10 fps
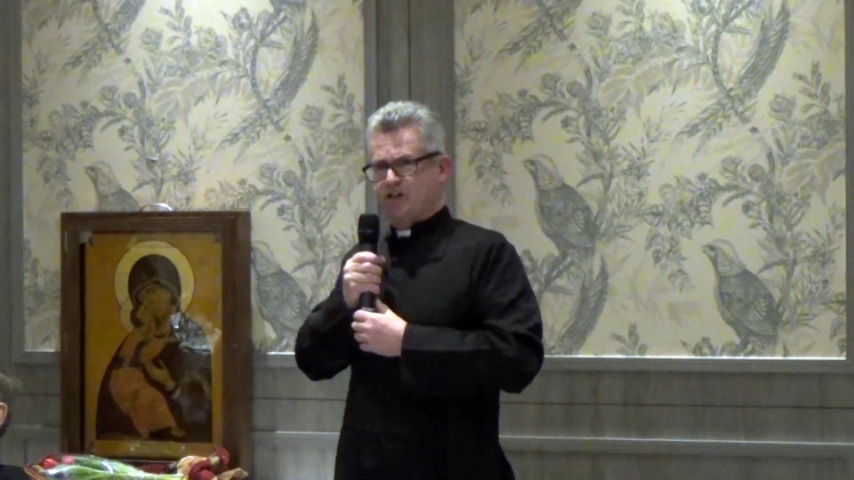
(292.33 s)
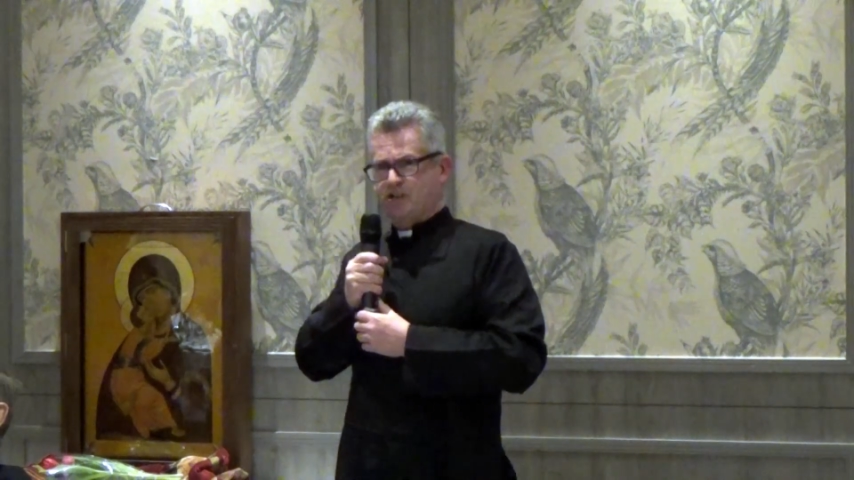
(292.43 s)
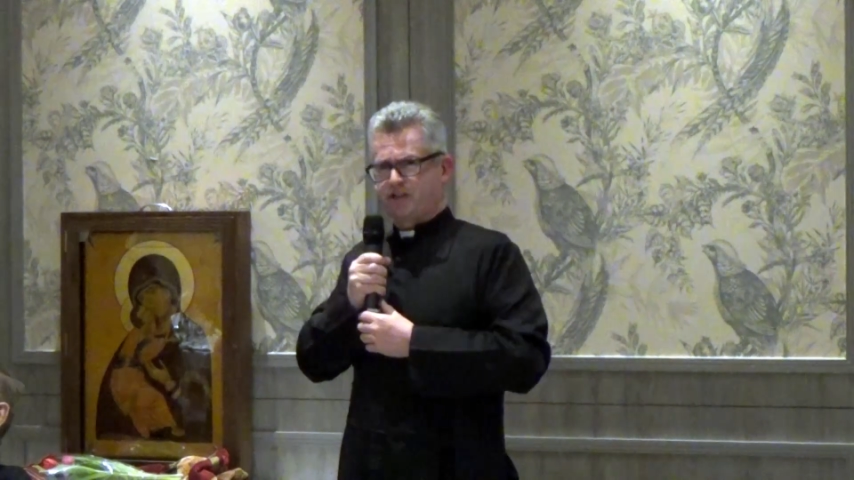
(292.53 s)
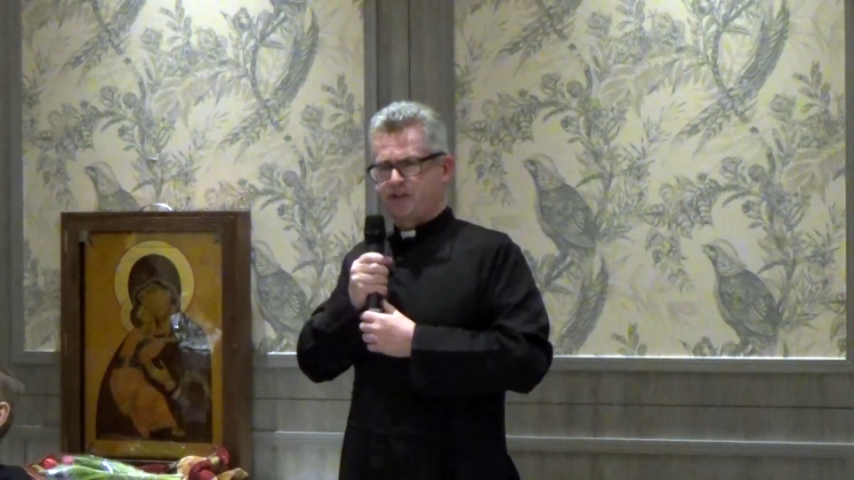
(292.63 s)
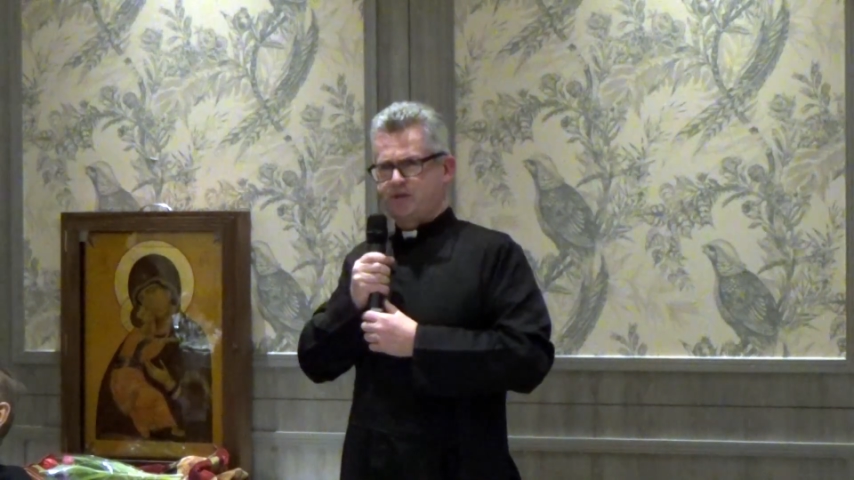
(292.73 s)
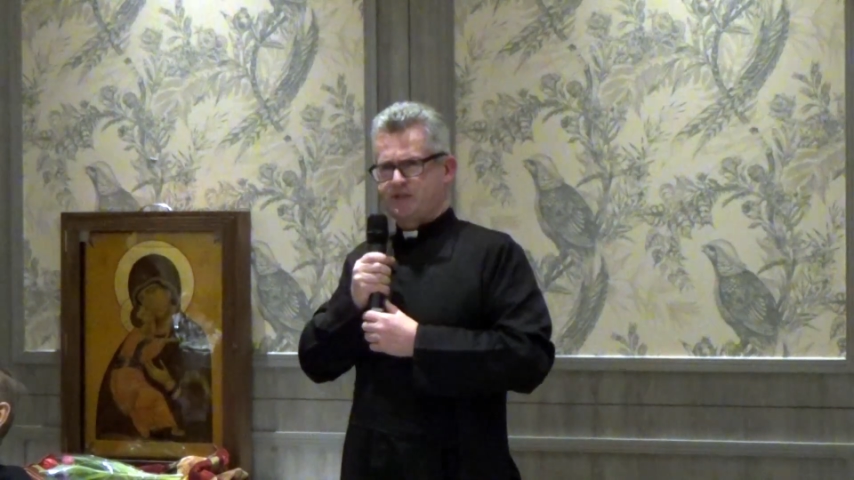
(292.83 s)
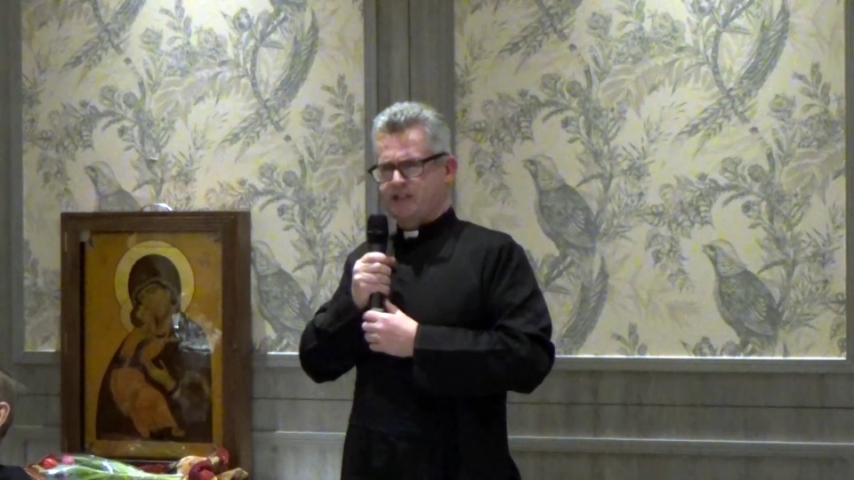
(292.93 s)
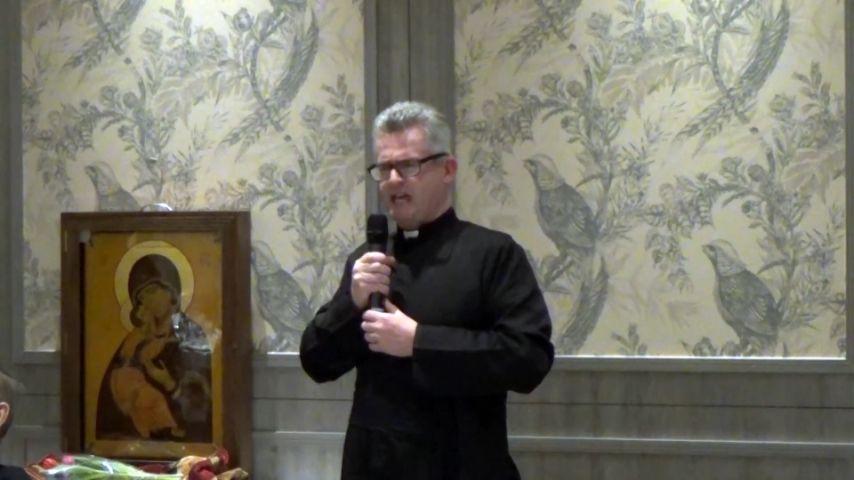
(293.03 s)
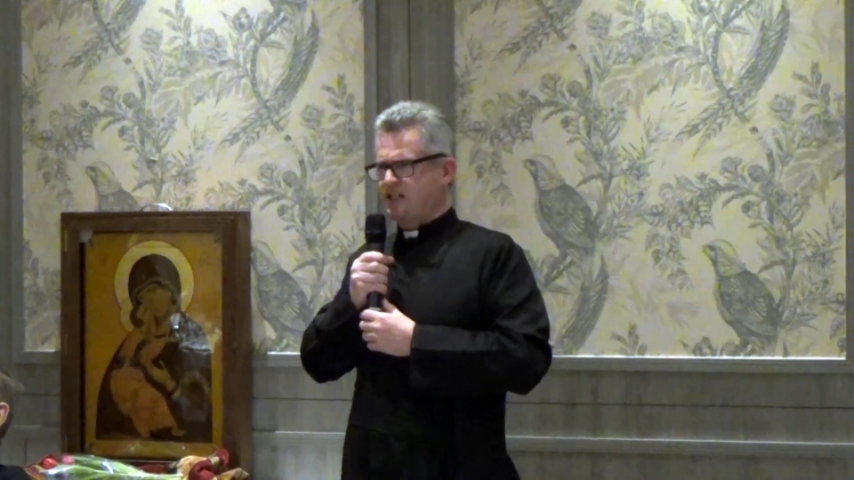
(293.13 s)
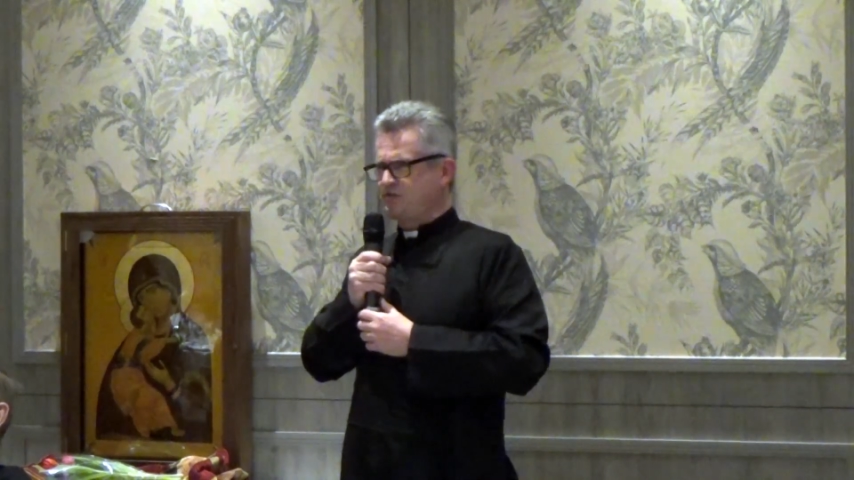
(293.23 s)
to
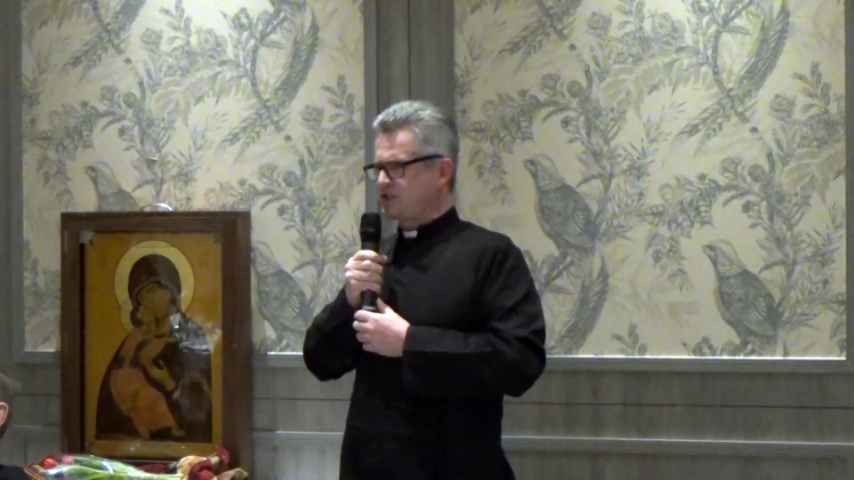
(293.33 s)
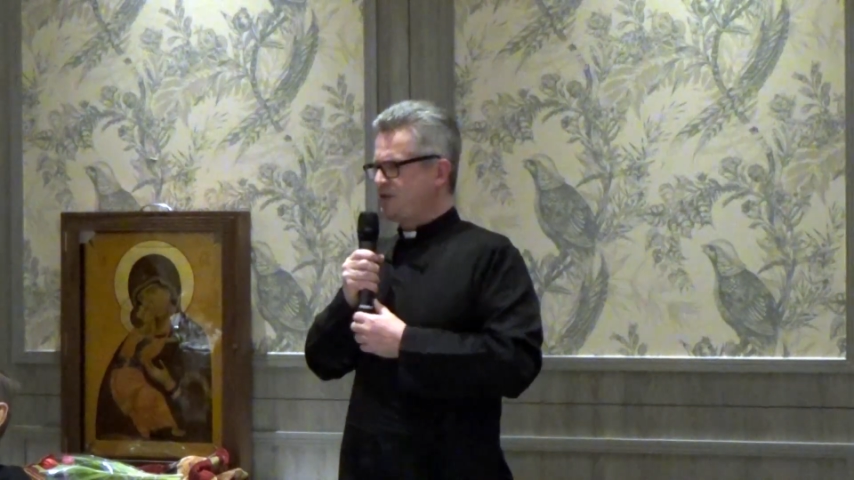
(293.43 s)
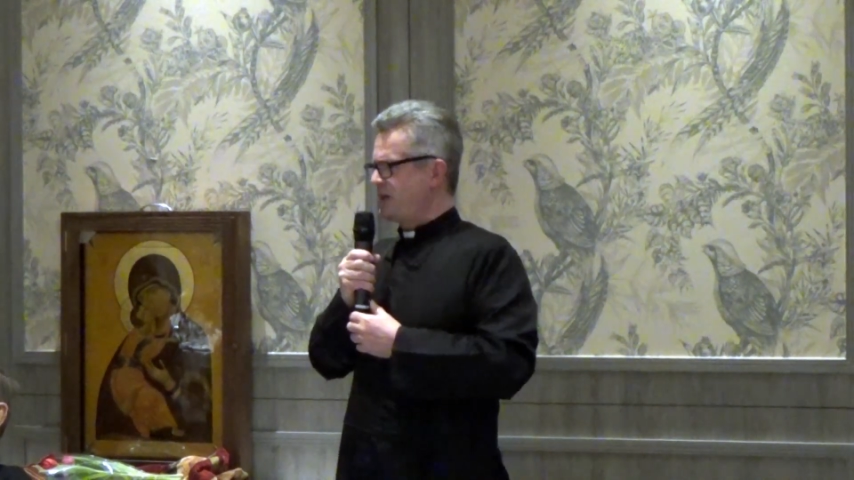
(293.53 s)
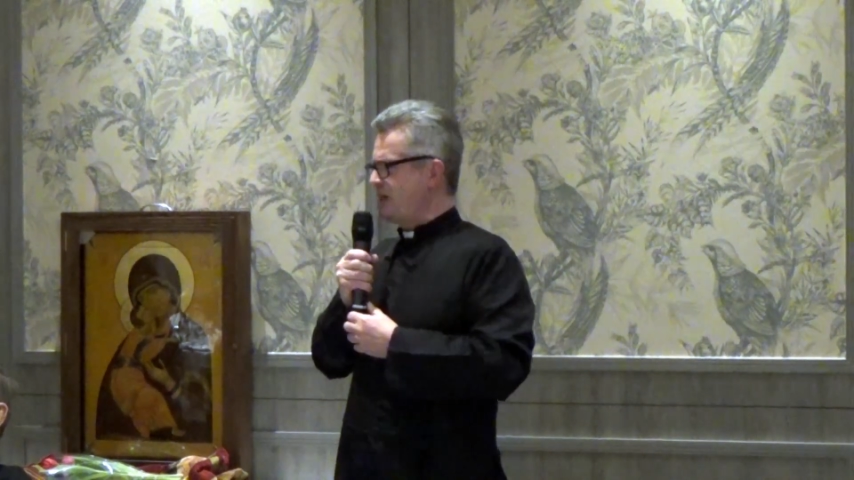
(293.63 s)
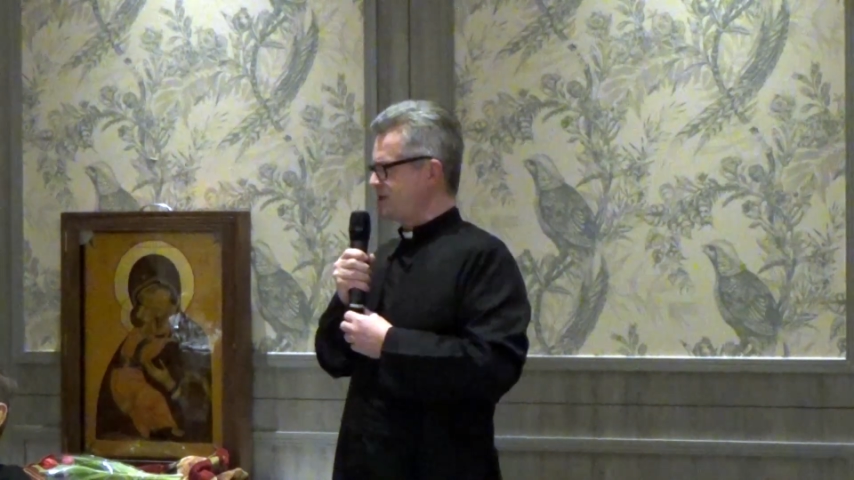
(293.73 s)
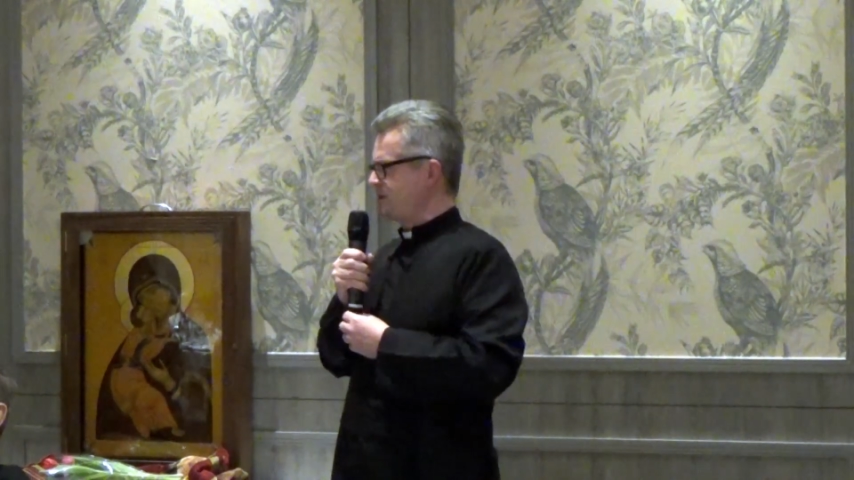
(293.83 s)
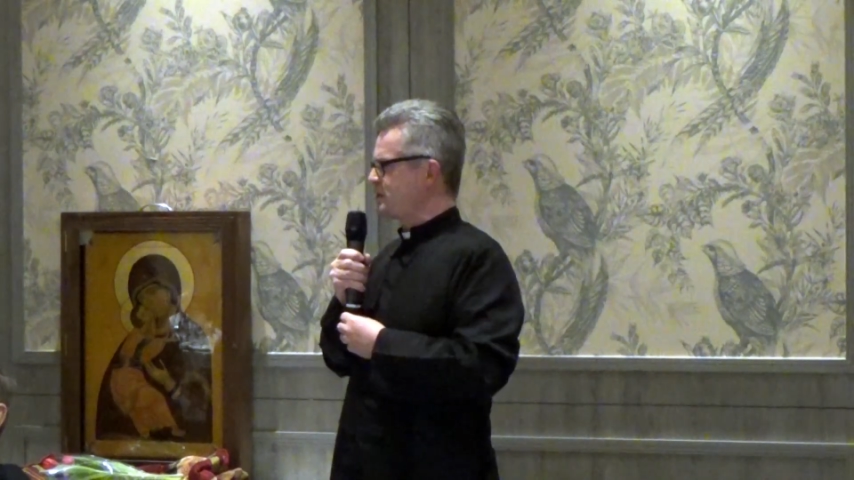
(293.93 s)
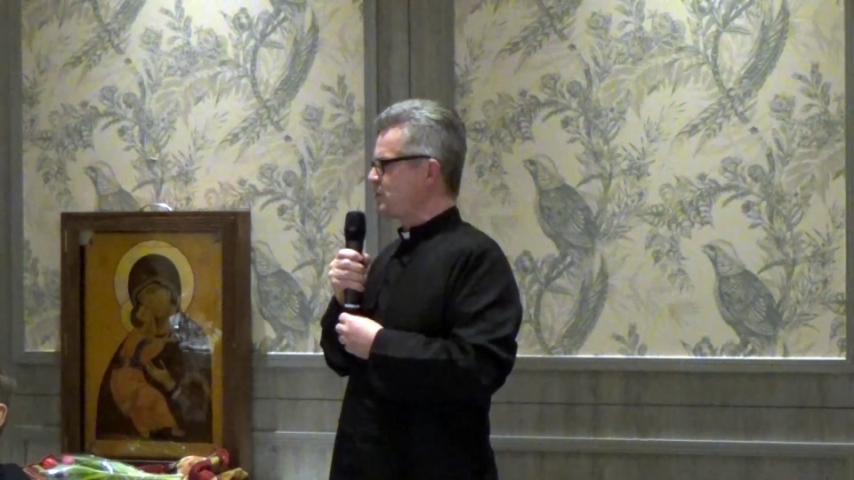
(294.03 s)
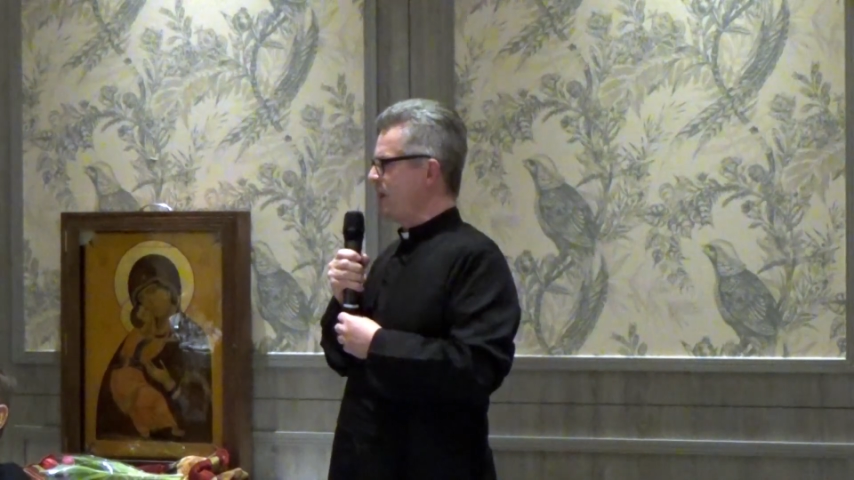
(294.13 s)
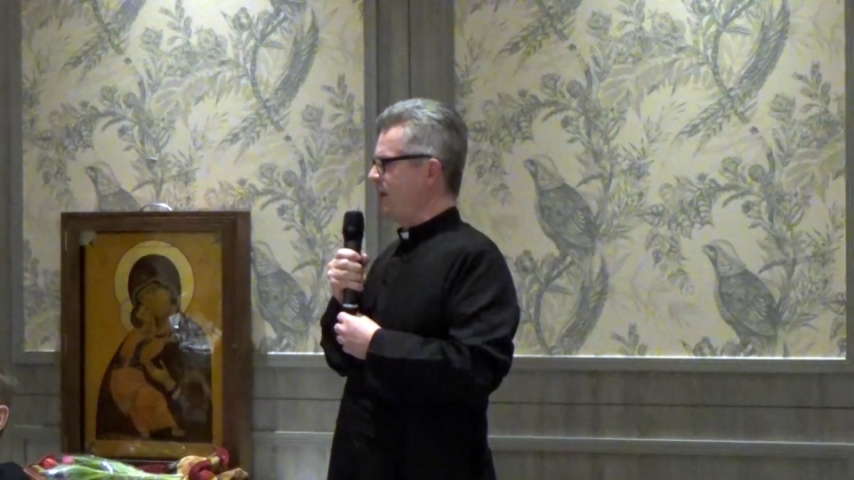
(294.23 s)
the end of
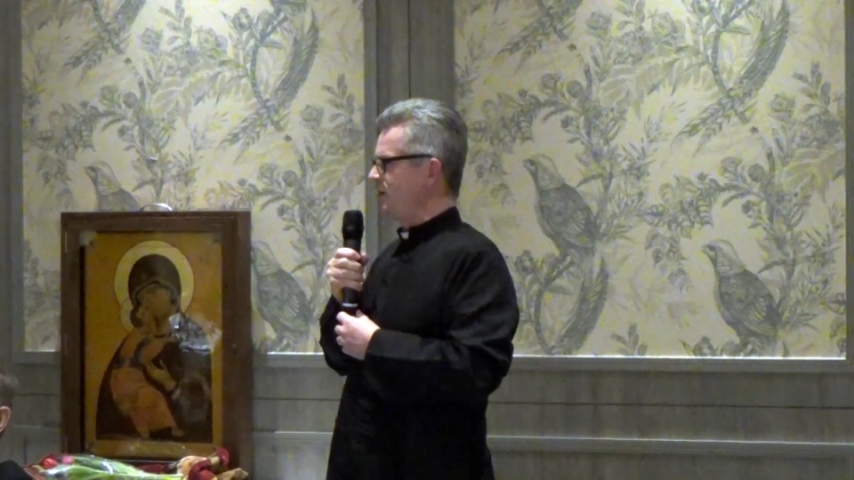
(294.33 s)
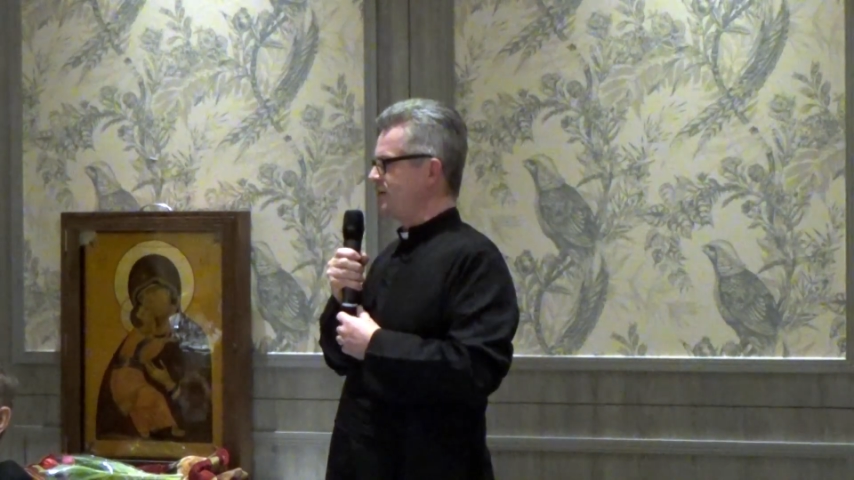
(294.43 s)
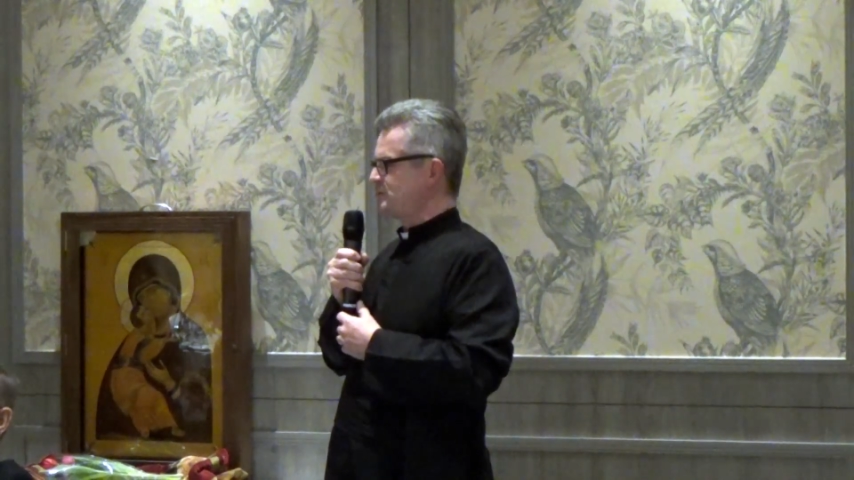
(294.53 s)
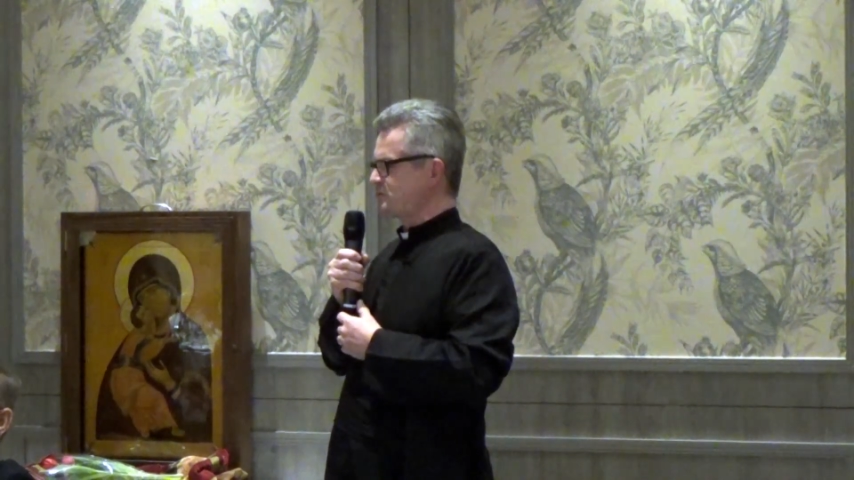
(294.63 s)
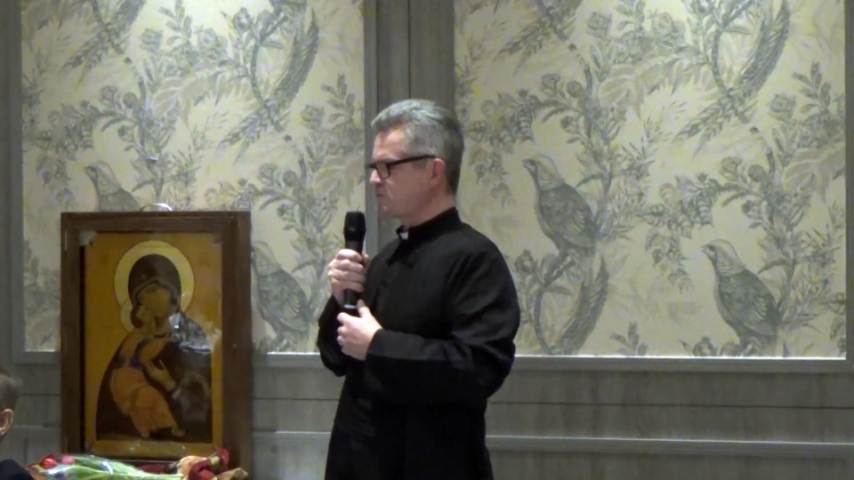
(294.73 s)
2012,